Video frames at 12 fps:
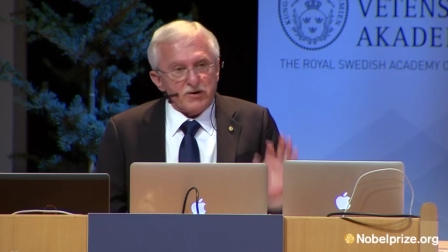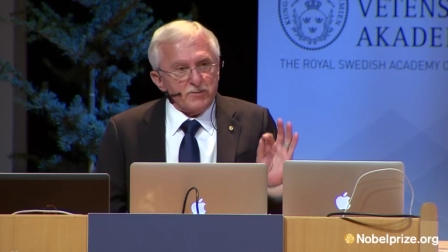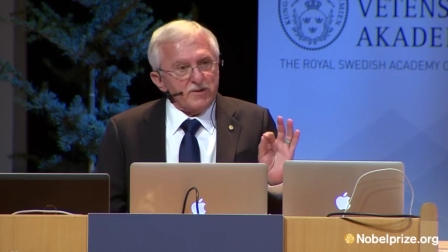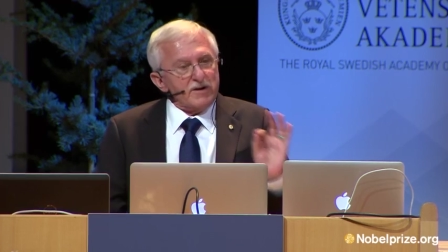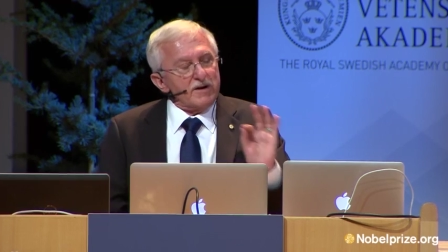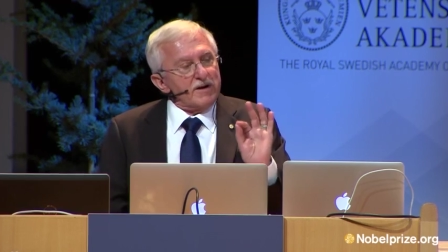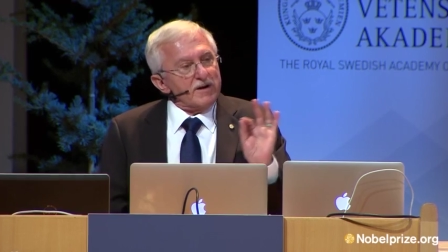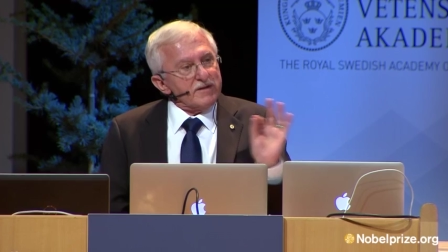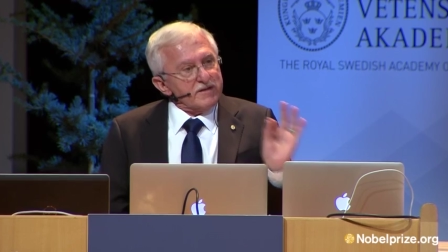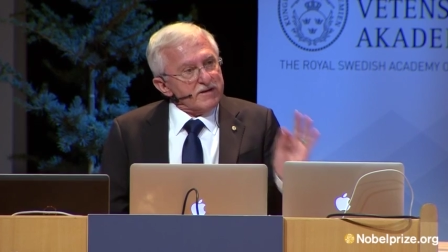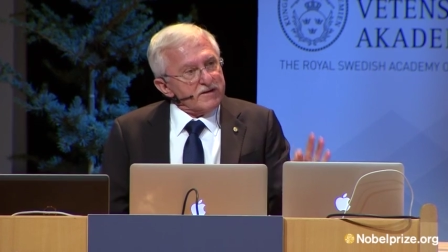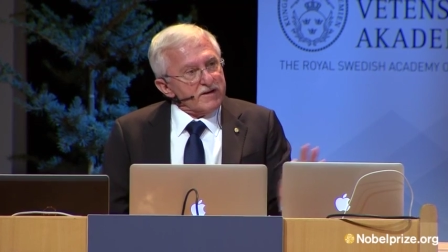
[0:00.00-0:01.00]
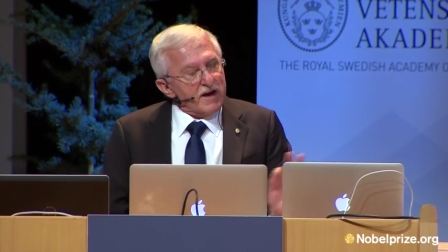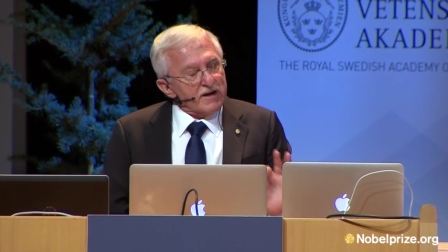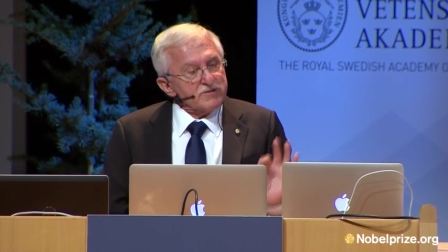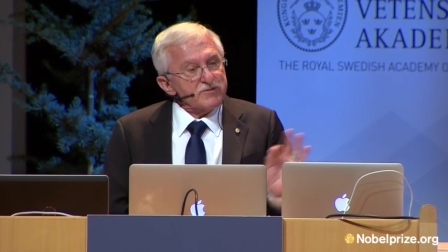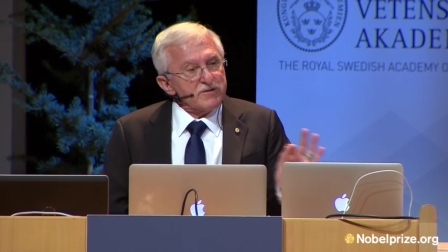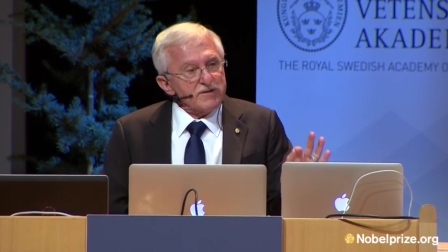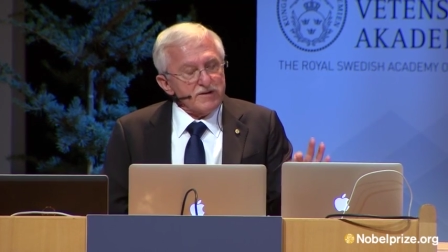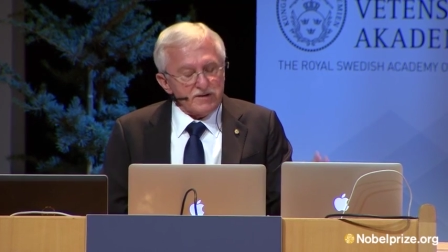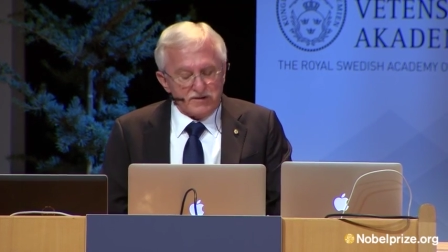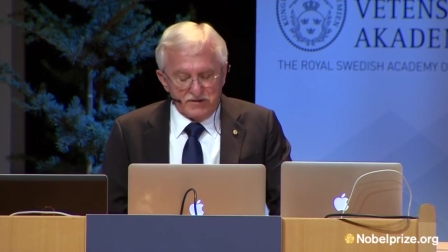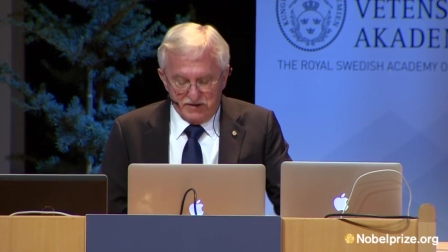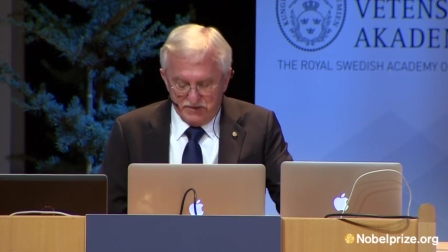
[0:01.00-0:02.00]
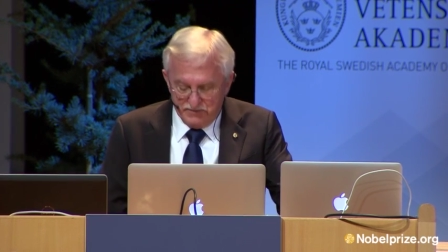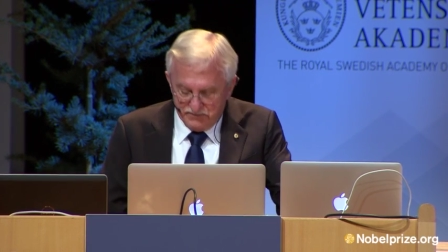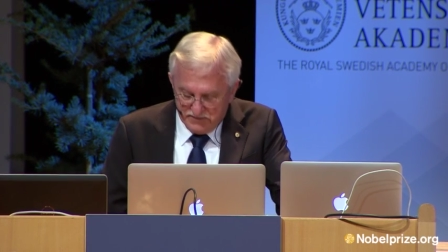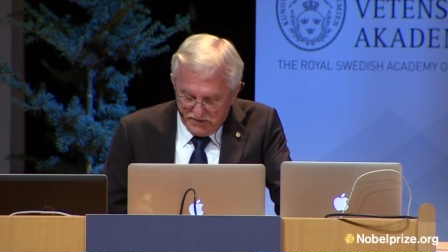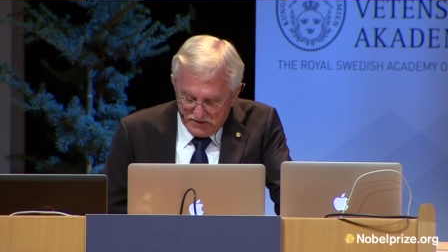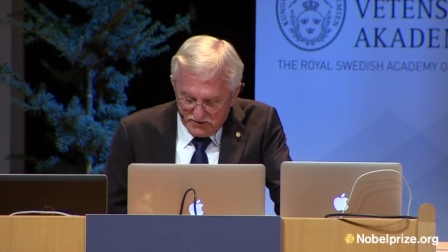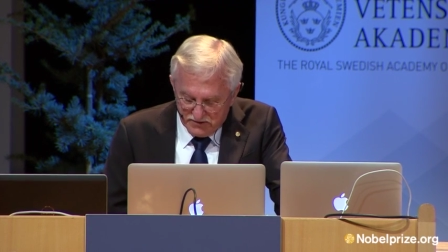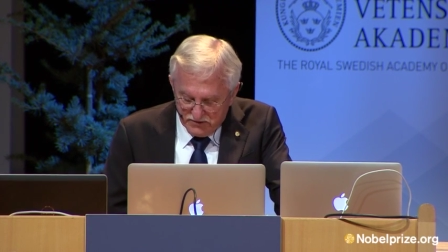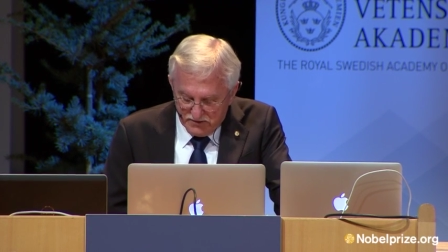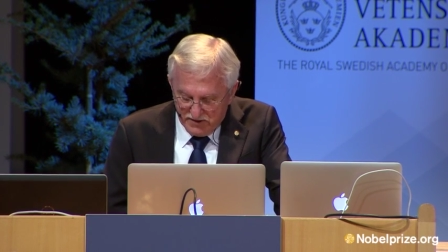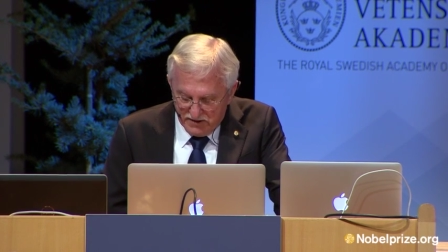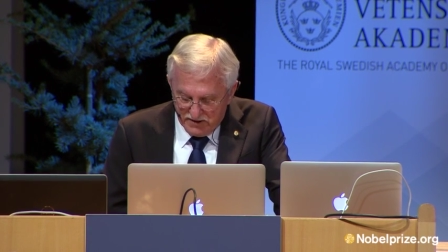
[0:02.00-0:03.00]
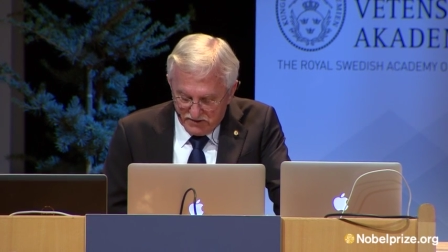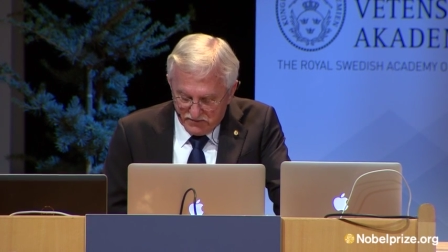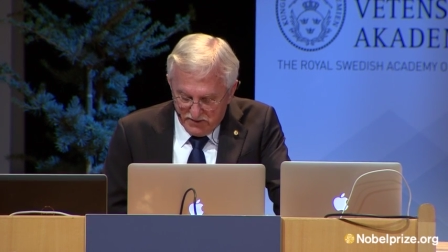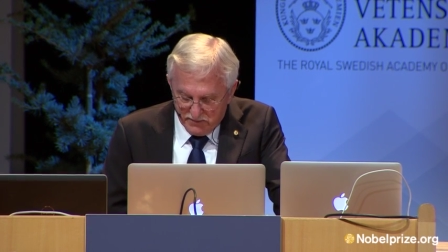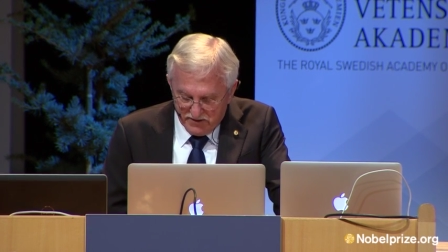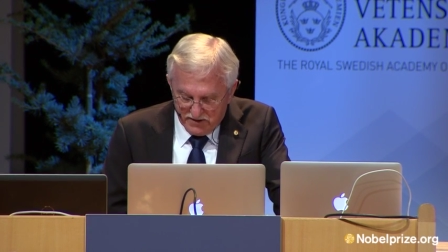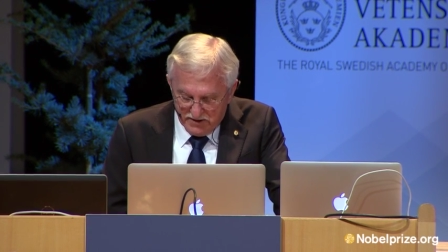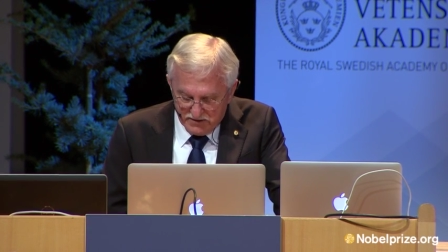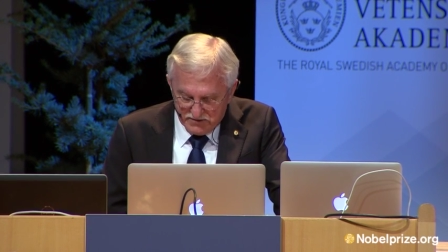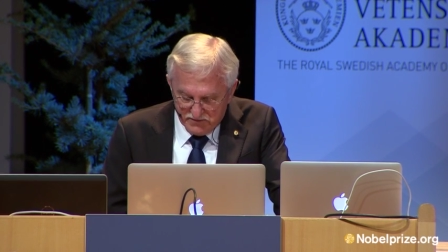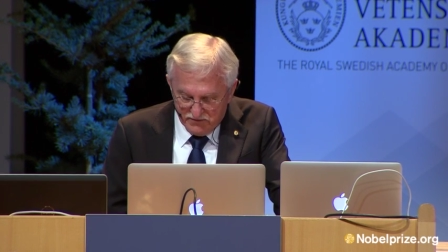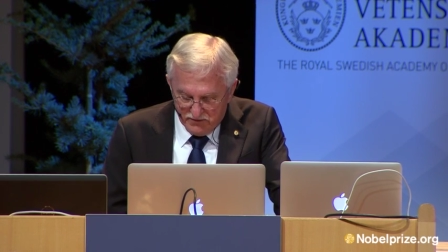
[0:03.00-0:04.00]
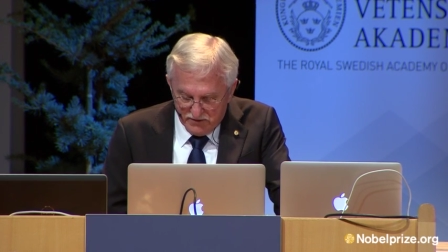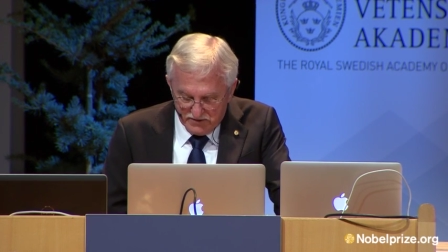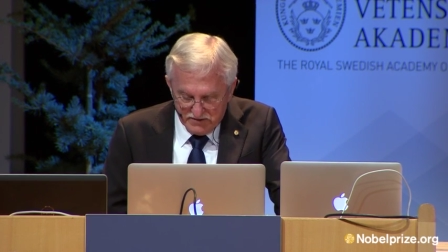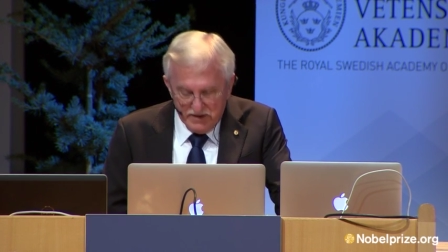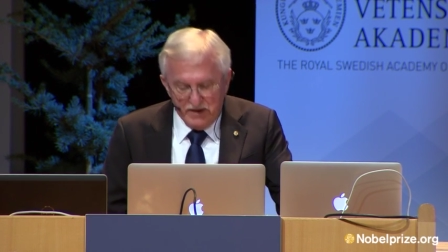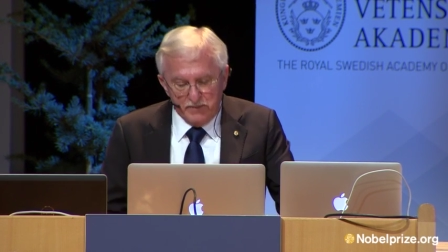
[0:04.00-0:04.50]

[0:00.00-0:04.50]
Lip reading: termini that naturally occur at the eukaryotic replication fork